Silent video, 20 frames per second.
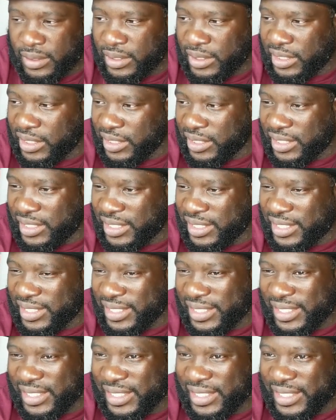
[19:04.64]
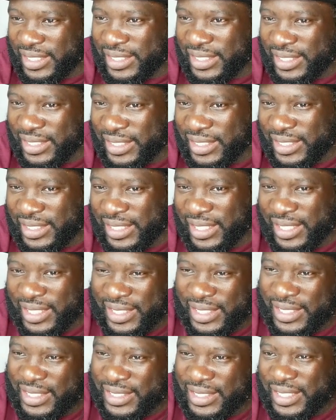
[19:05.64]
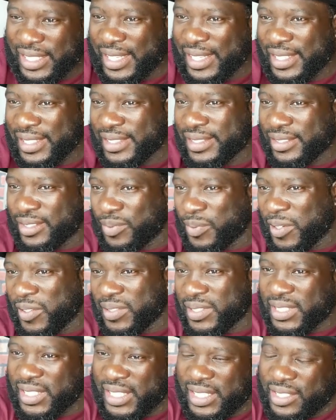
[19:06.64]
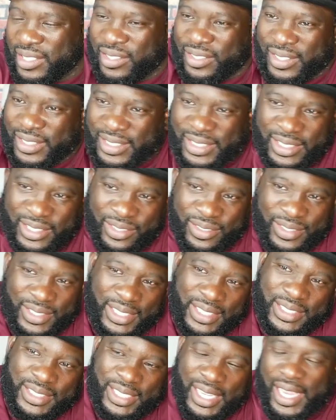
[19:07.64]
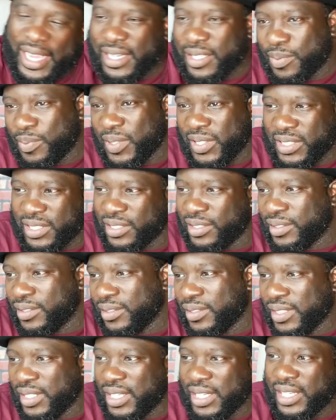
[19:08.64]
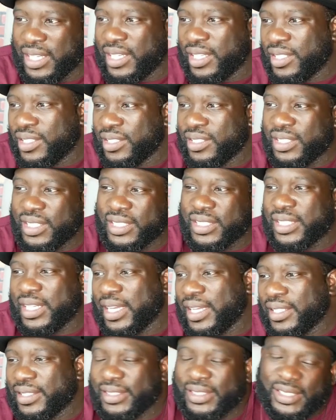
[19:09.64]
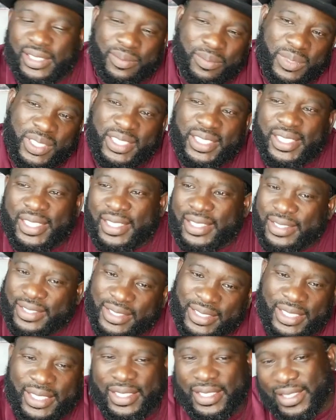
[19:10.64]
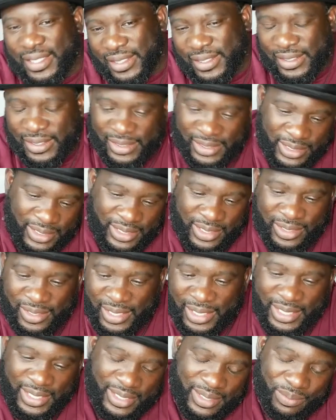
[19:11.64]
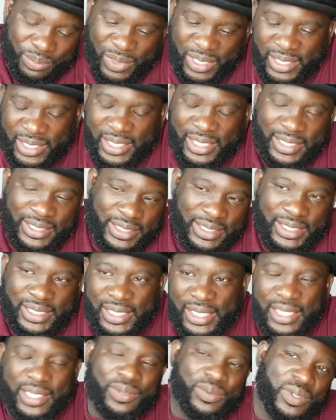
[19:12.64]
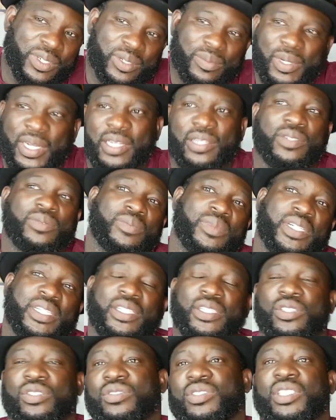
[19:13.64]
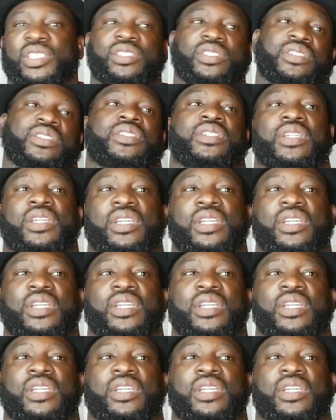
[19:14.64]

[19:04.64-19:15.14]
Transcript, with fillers: Yeah, it's like Spirit saying you detach, but you just like, shit, money ain't a thing. You know, money ain't shit. I ain't worried about no money. You just